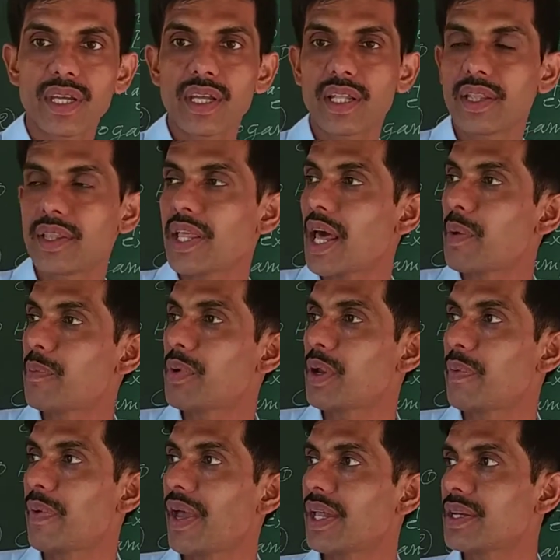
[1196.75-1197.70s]
that
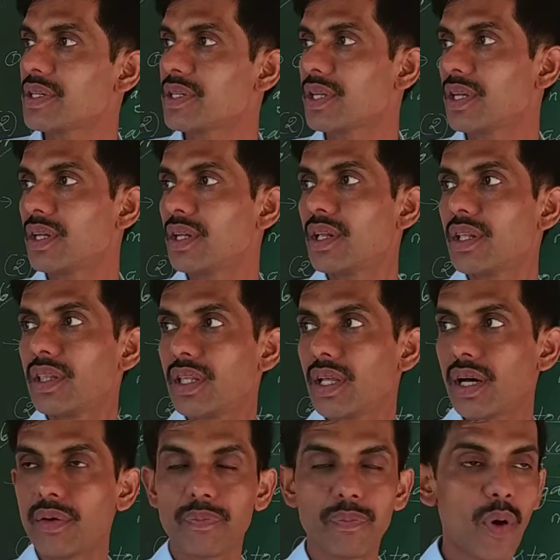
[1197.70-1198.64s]
prevent the
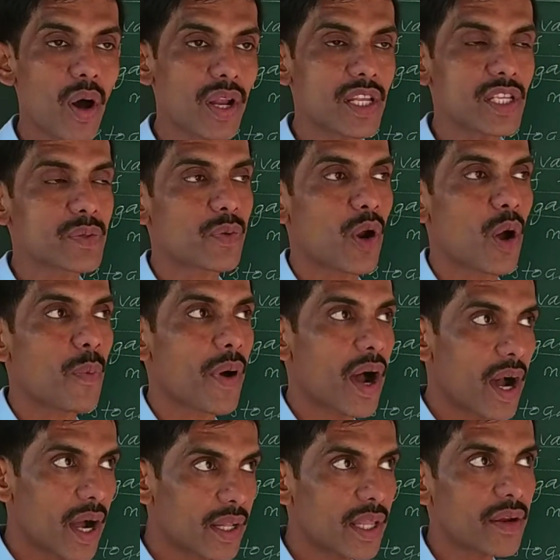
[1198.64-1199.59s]
pollens from
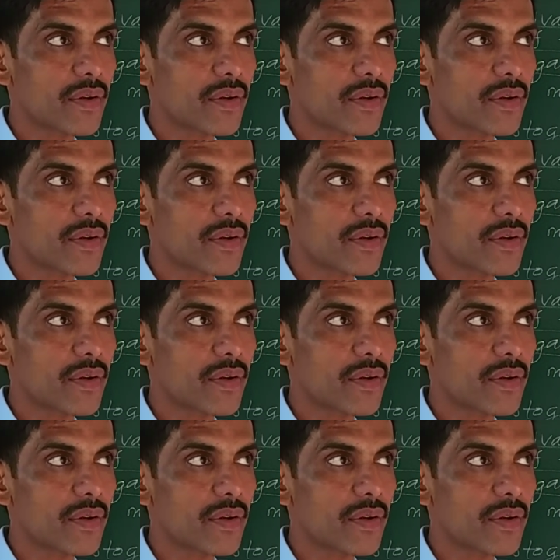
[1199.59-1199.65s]
other